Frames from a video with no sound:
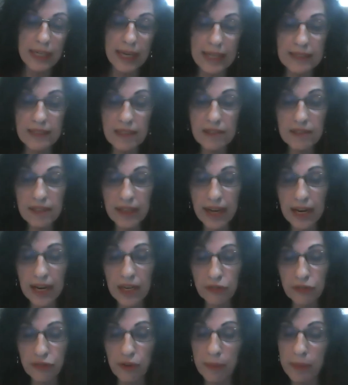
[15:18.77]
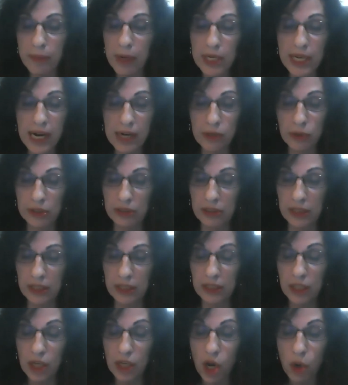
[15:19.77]
and detailed
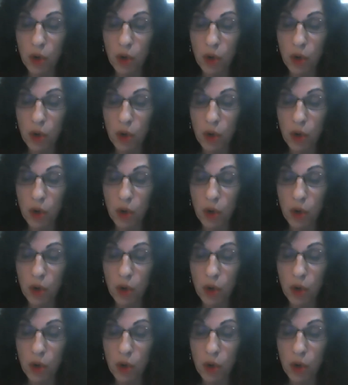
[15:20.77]
familiarity